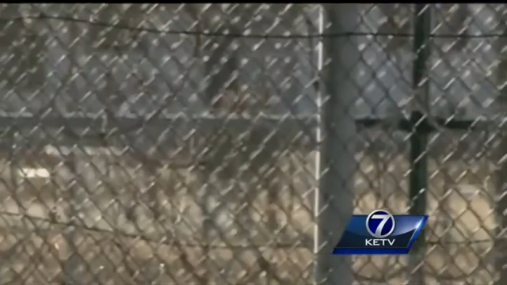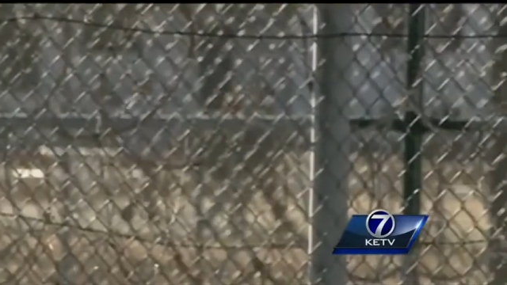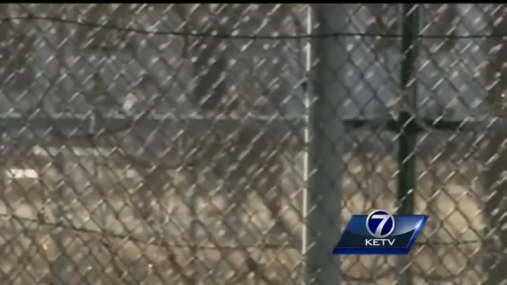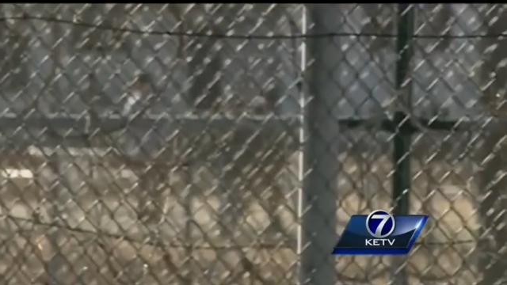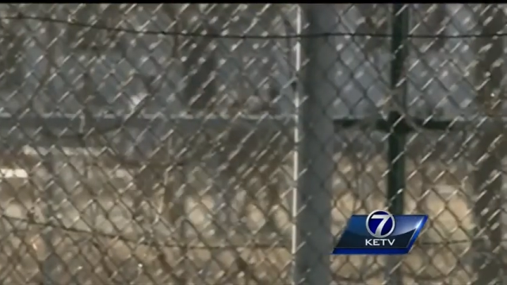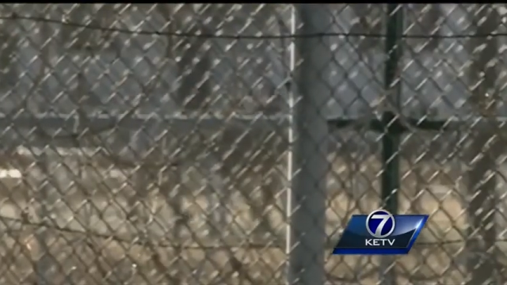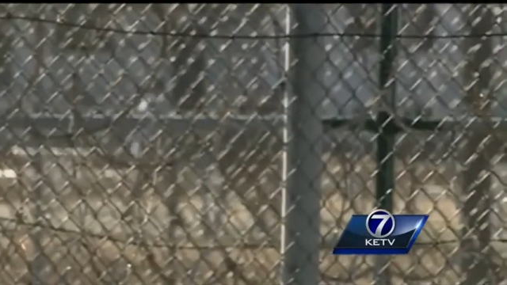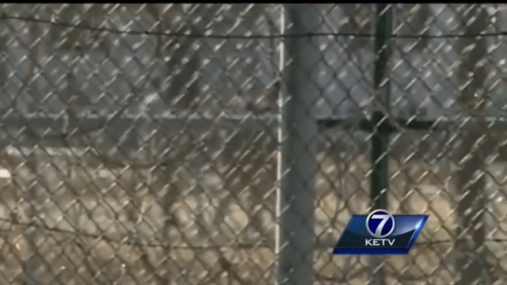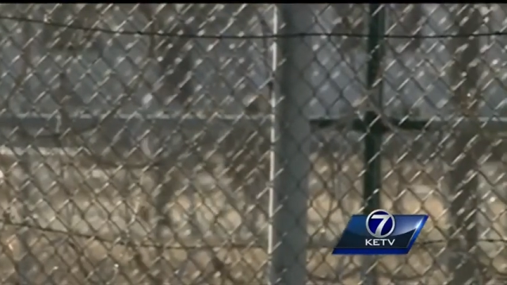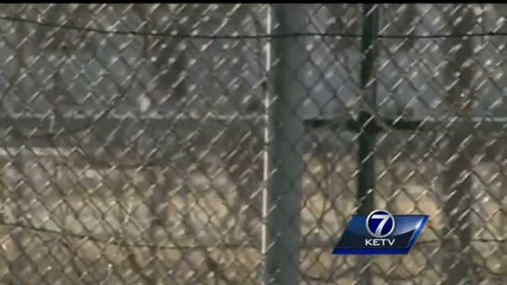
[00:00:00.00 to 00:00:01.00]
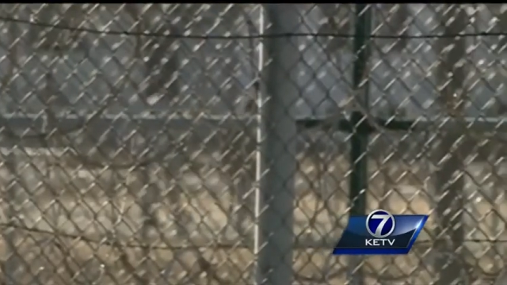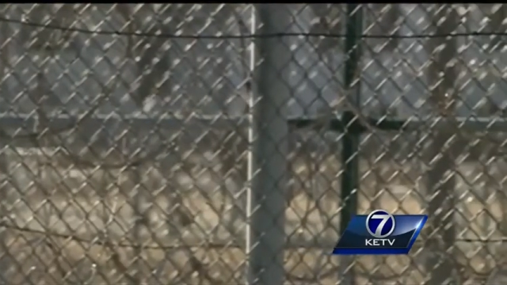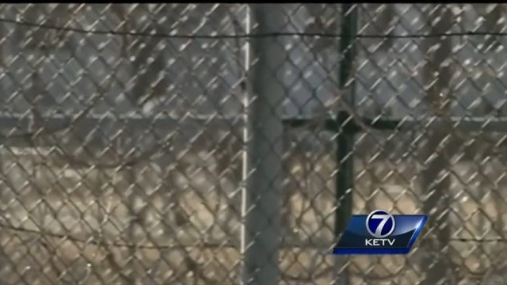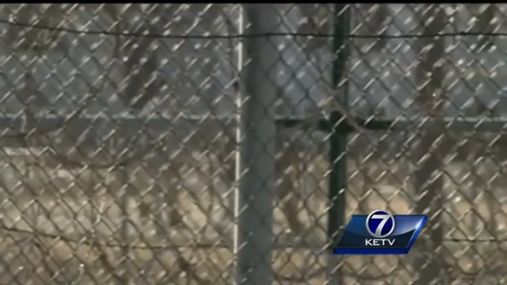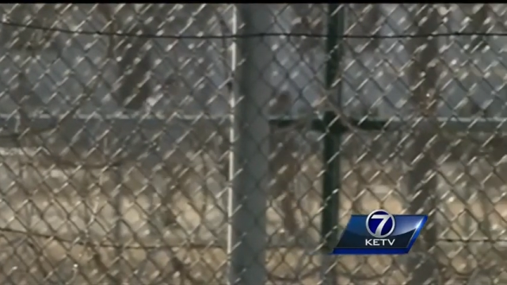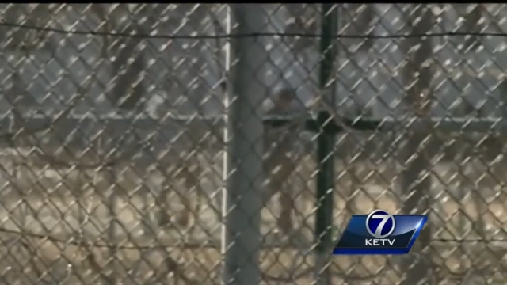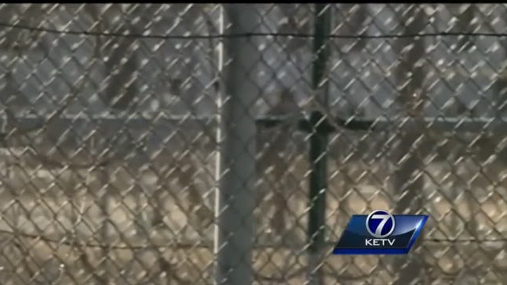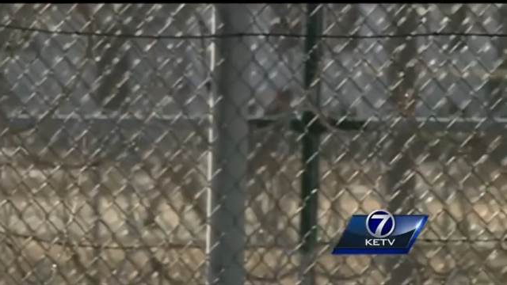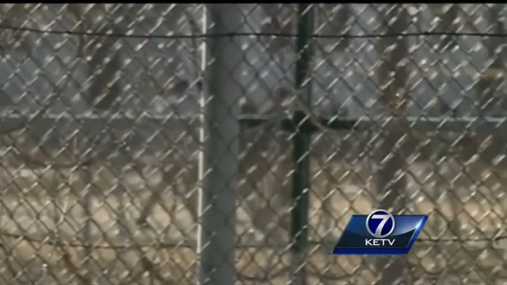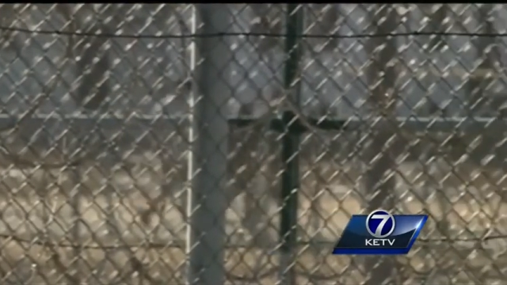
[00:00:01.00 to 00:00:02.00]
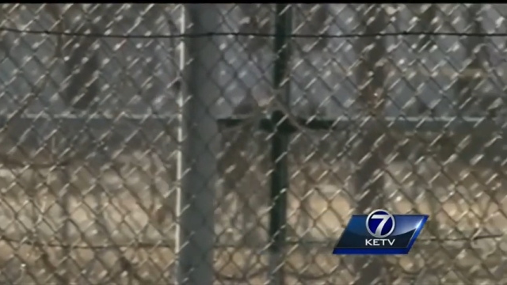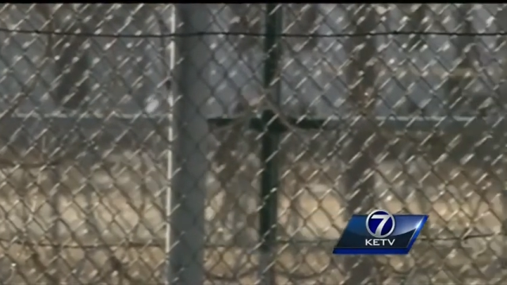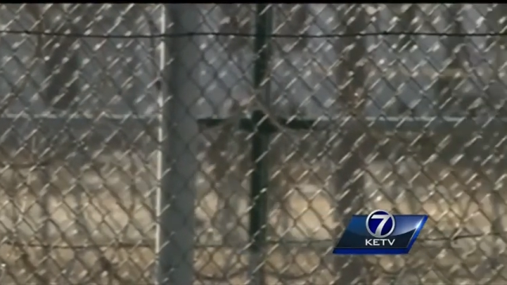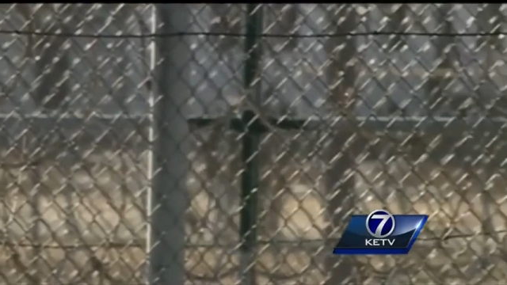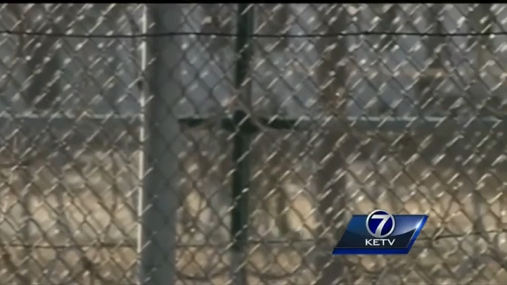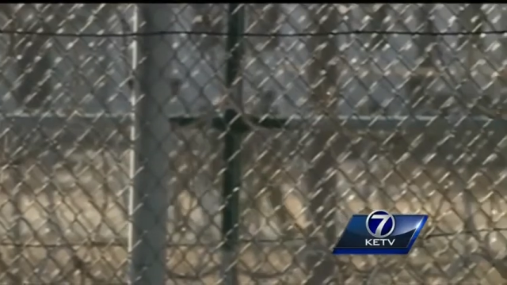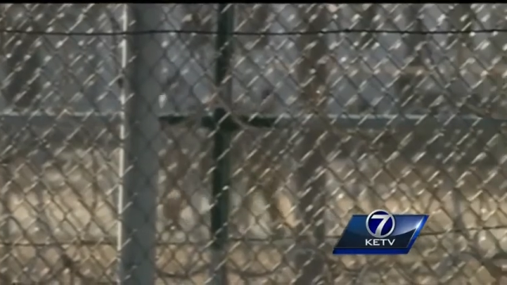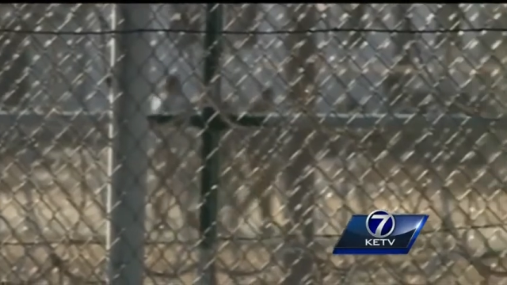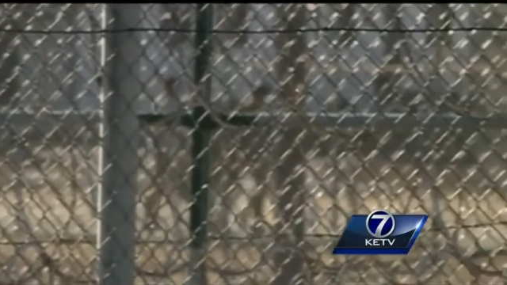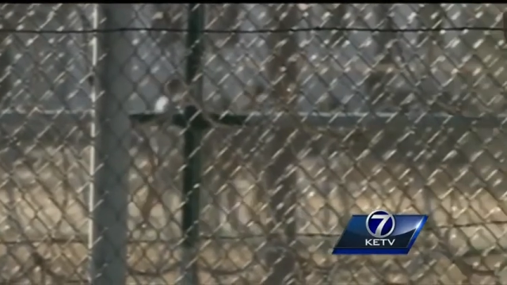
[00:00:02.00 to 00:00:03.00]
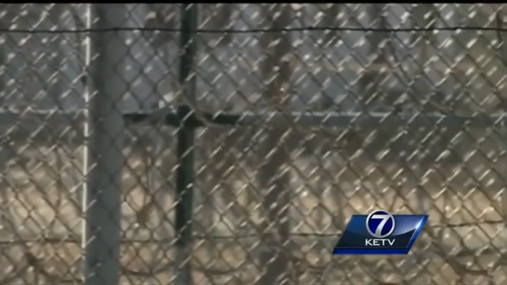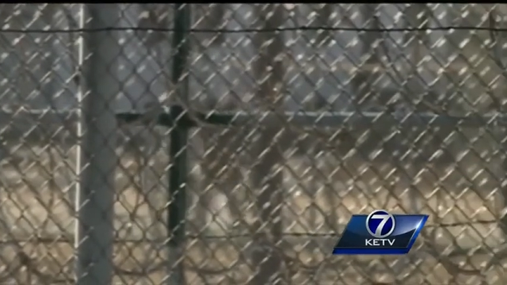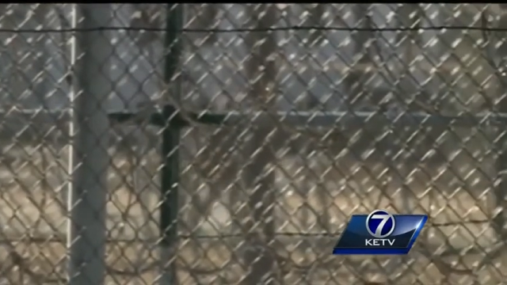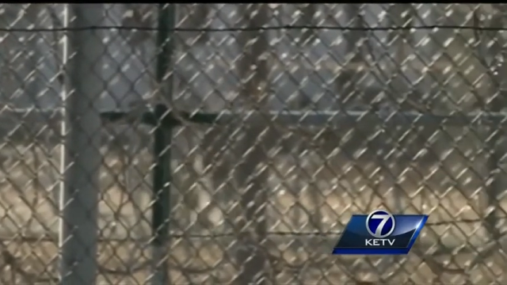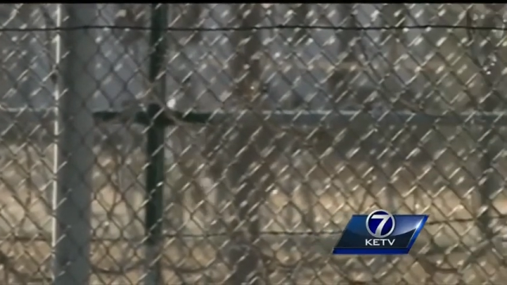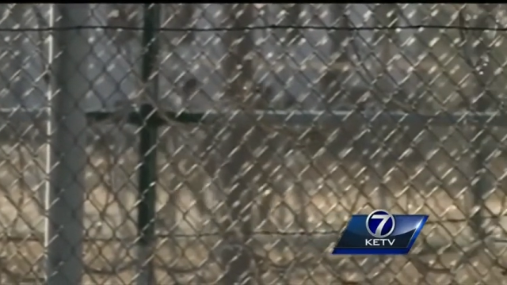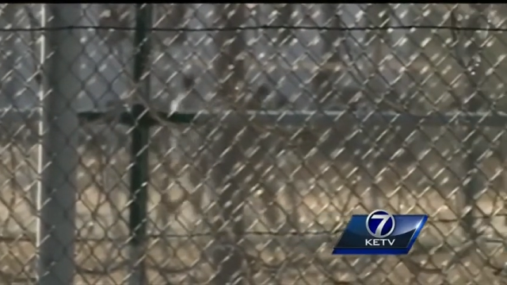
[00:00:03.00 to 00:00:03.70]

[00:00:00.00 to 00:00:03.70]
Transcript: (no speaker visible)